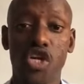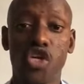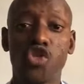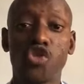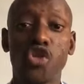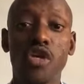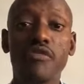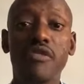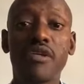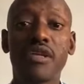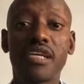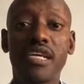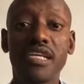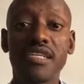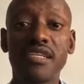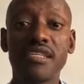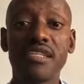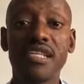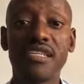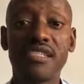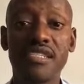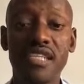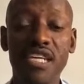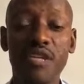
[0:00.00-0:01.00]
So even getting
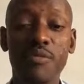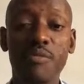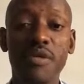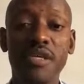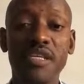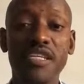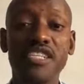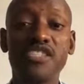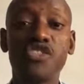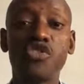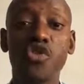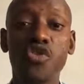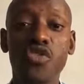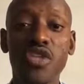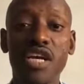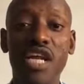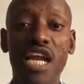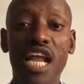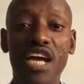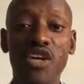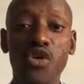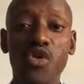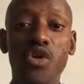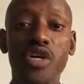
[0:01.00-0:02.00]
the statement, it's not the
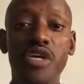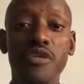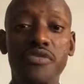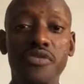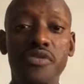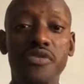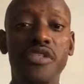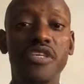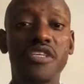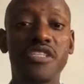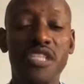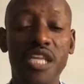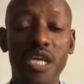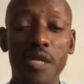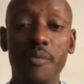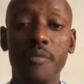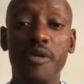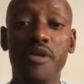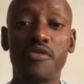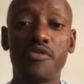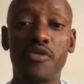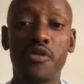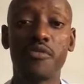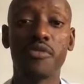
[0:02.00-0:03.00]
client who gives you the
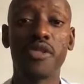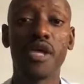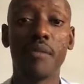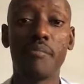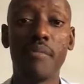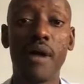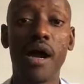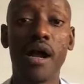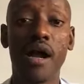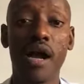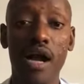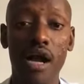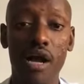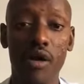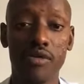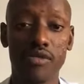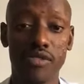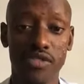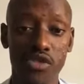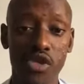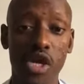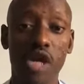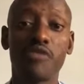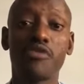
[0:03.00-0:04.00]
statement from their bank
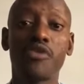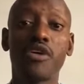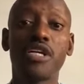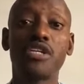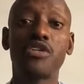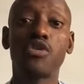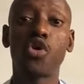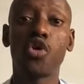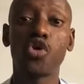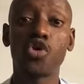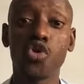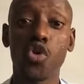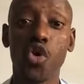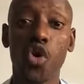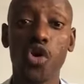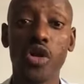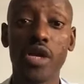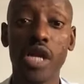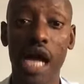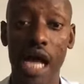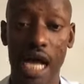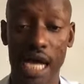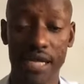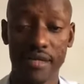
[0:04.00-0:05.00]
account. You have to get court
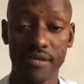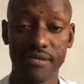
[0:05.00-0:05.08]
order.